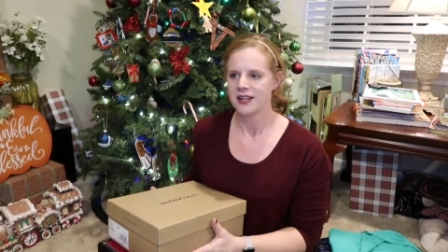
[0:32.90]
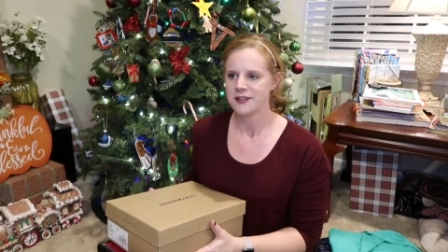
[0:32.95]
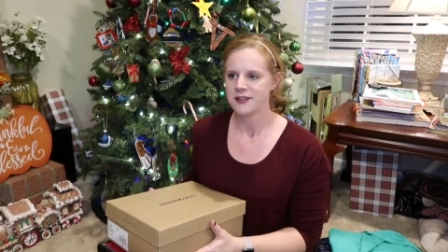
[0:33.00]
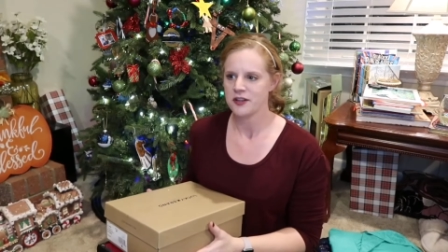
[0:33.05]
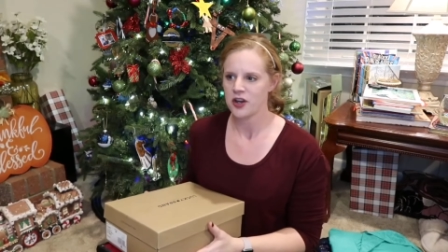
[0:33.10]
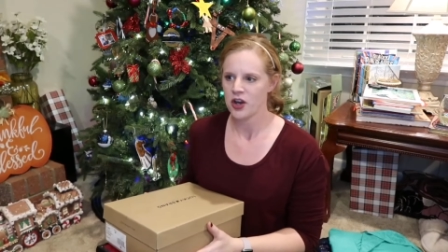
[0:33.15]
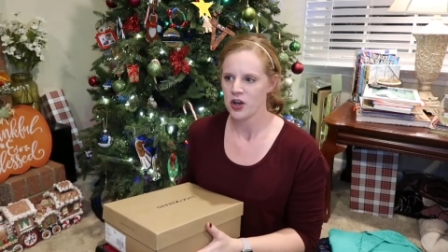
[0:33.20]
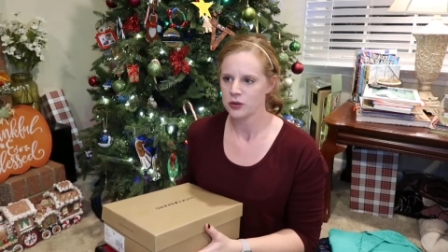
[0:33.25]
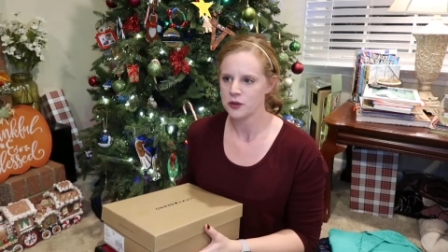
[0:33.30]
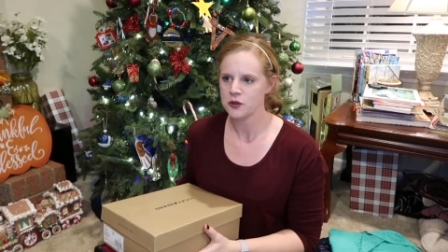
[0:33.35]

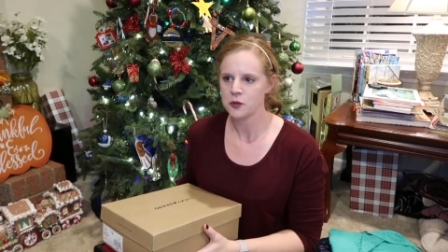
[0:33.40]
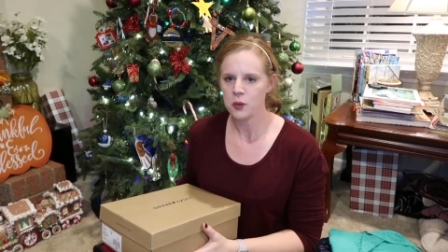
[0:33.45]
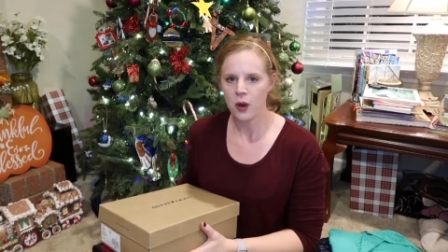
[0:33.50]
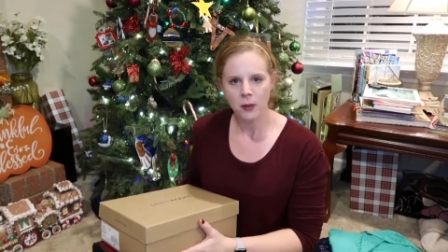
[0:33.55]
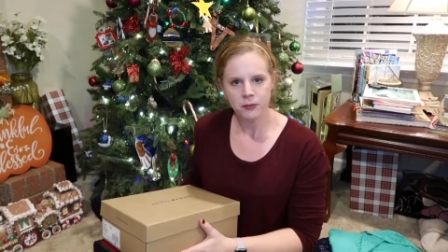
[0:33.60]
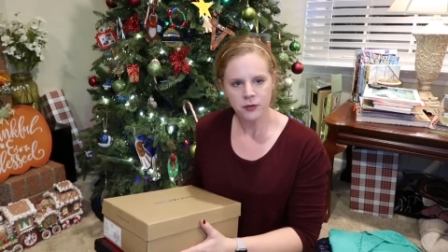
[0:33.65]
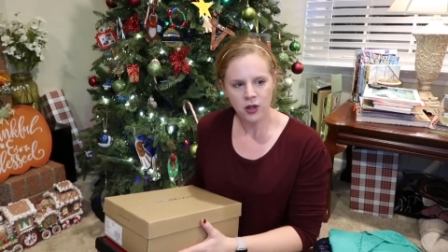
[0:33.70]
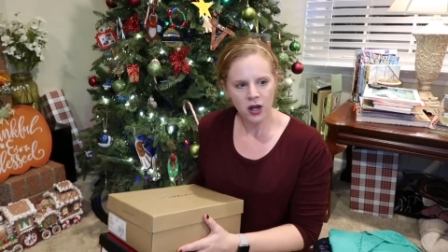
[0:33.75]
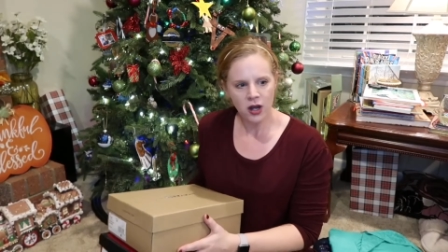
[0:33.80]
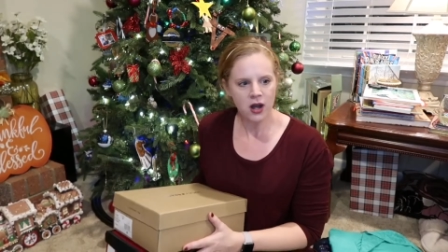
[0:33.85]
So
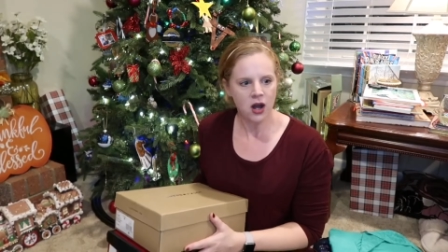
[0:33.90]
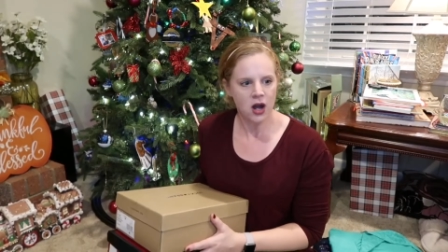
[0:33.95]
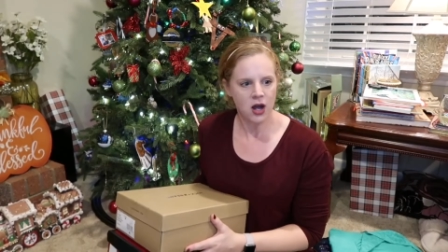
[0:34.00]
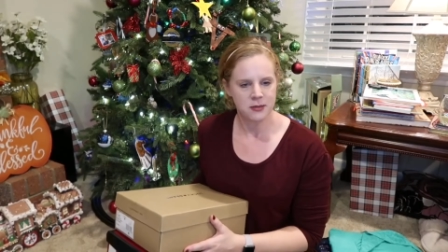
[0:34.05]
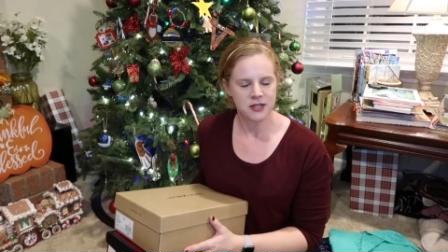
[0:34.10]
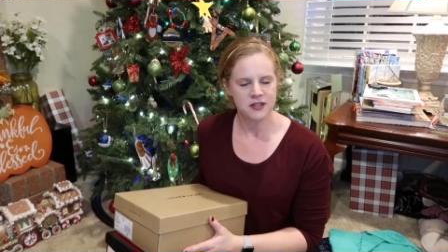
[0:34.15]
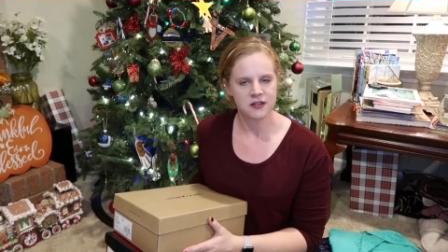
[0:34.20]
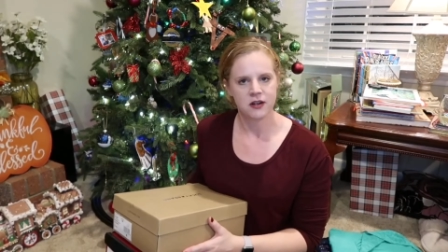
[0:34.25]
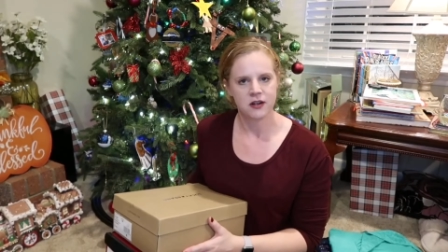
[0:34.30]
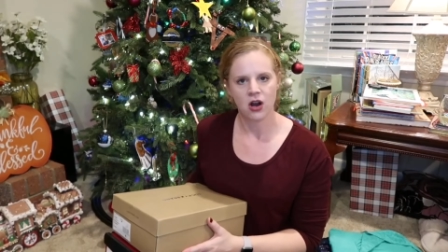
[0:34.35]

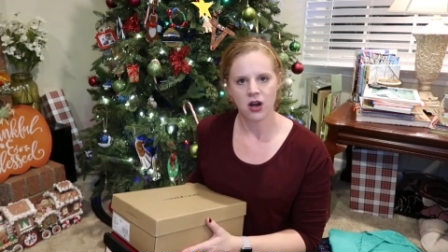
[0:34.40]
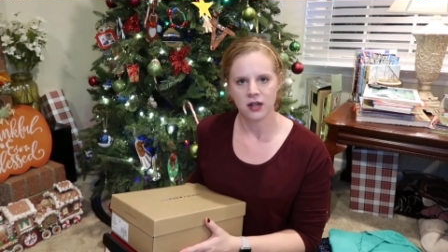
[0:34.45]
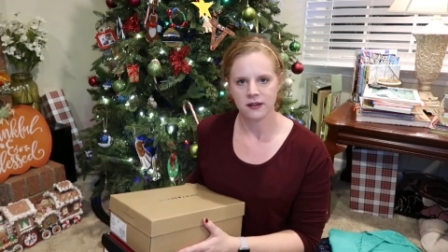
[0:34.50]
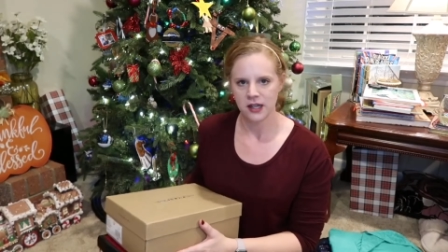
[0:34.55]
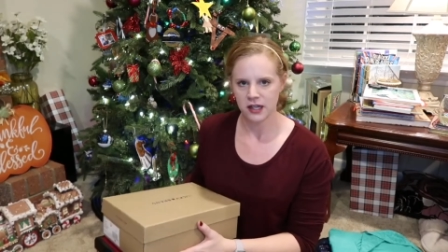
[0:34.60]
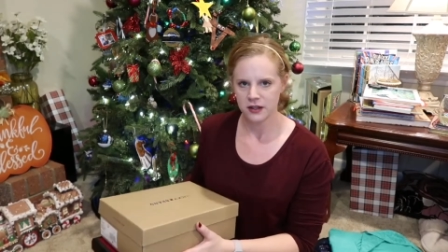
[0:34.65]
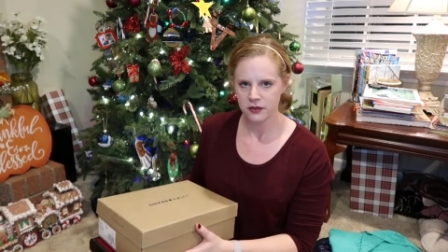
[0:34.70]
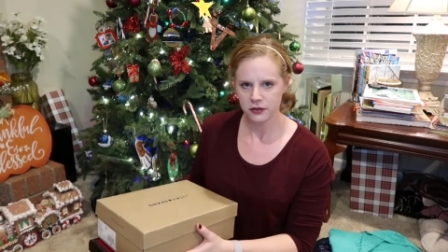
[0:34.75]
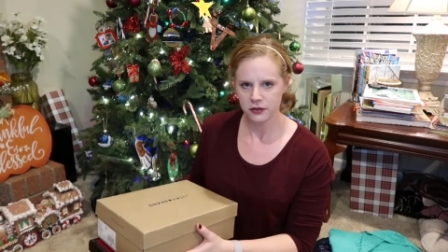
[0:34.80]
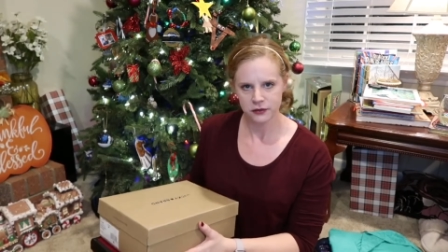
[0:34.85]
swap.com is an
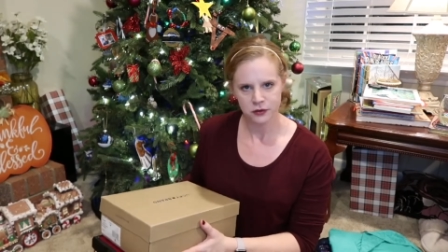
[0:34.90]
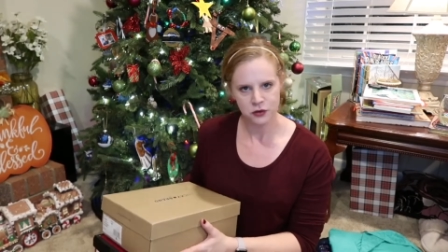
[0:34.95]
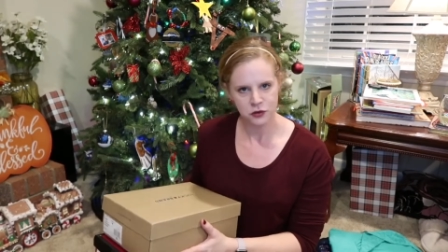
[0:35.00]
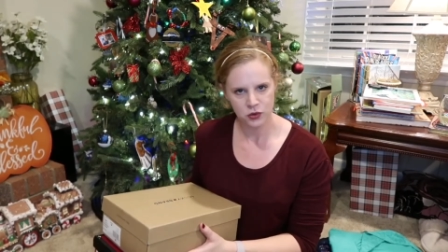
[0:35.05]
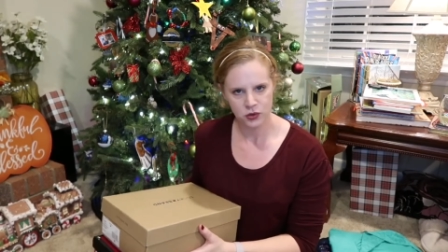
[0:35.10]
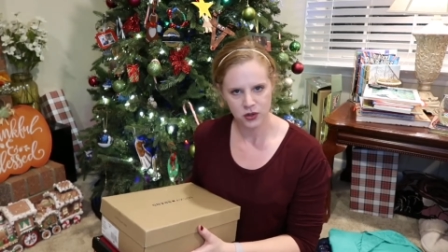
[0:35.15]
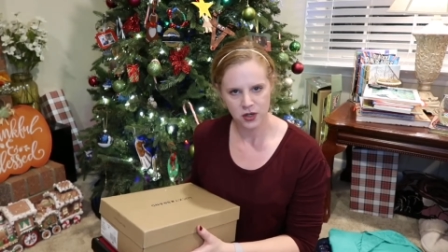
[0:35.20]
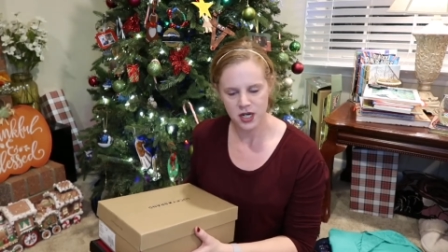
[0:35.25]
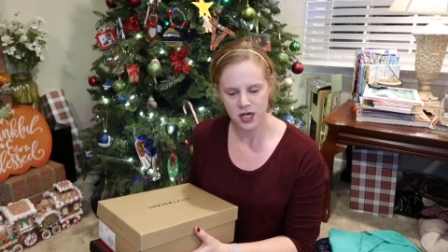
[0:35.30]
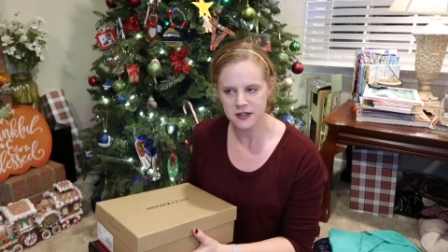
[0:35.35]
online thrift
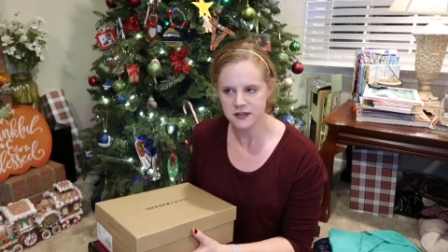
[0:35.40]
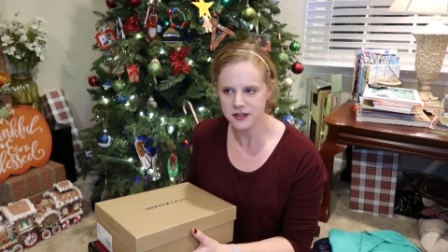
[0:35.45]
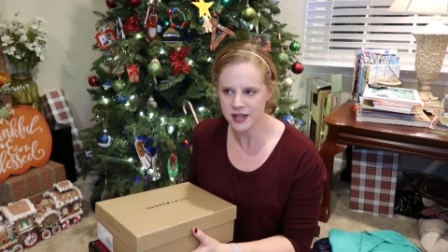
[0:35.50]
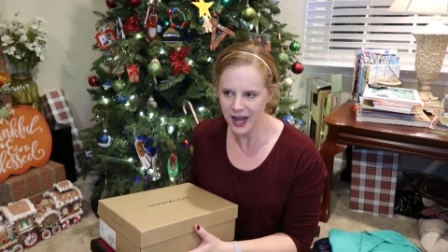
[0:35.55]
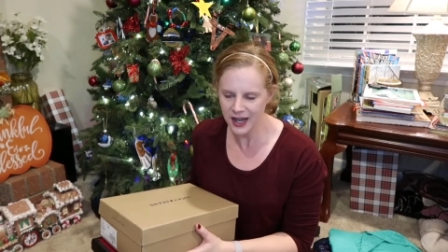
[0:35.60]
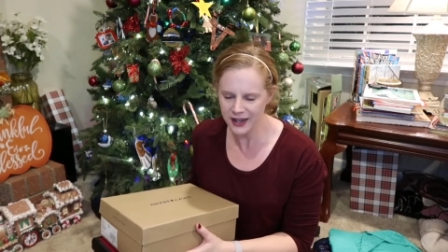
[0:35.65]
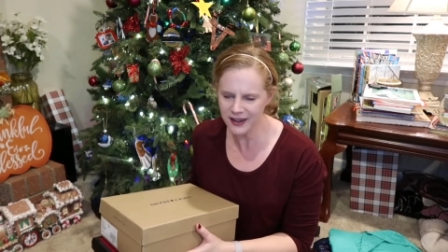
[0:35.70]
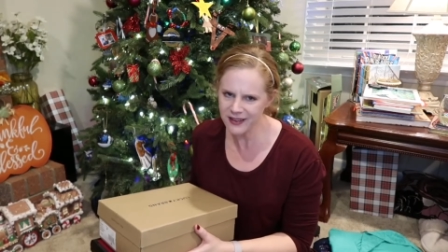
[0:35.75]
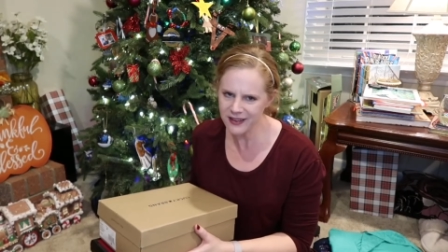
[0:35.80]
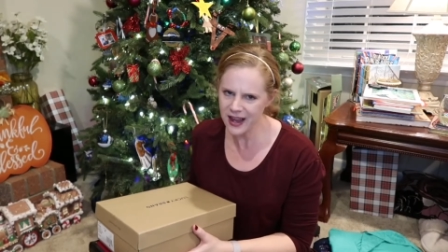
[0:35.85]
store. It's
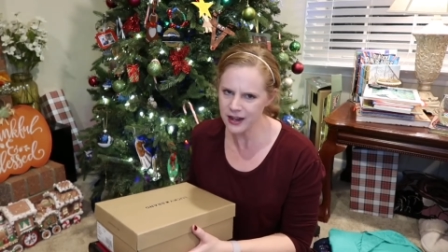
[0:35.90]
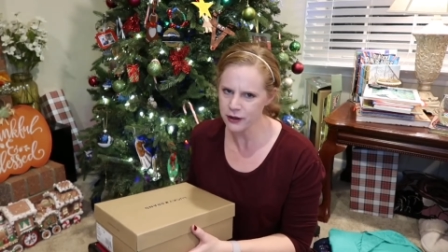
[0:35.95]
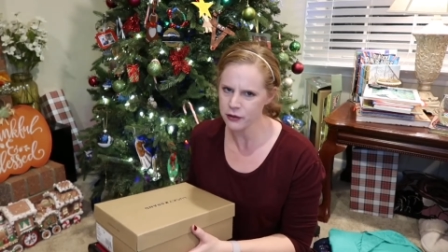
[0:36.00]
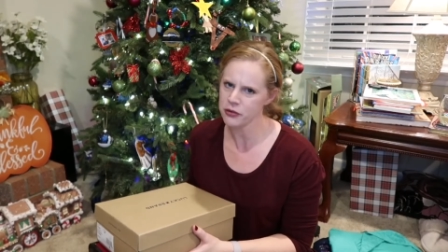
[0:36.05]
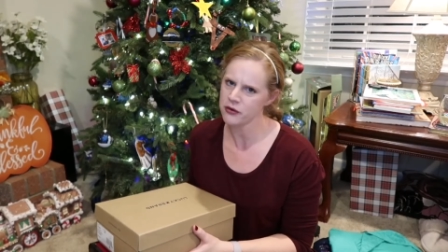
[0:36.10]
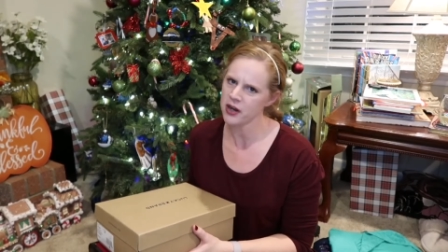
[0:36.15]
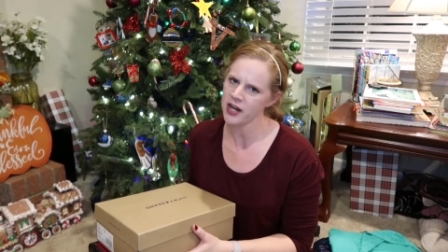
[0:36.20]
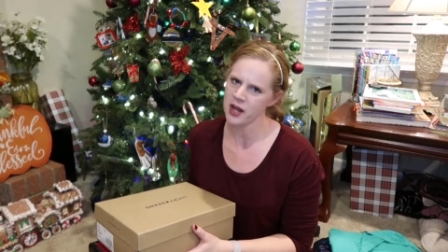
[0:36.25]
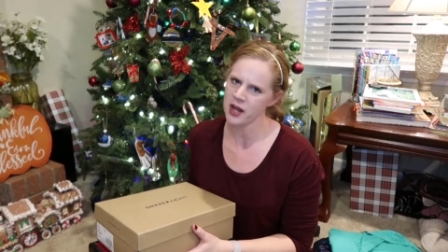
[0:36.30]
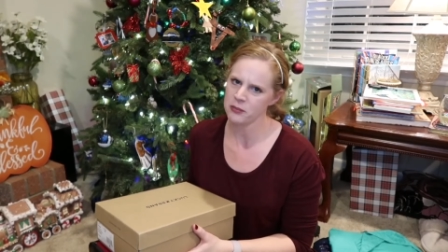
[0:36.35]
kind of like
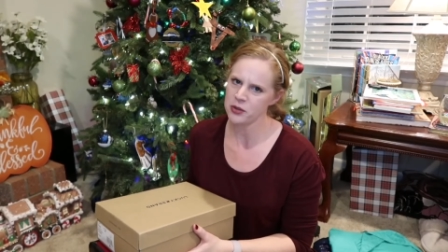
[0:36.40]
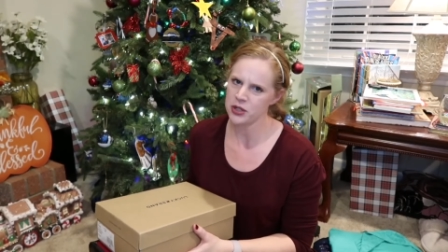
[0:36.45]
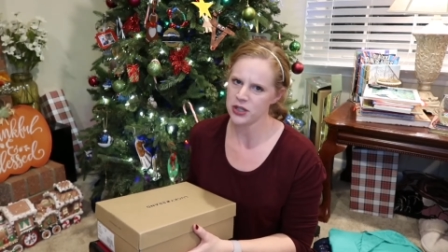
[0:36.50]
Thredup.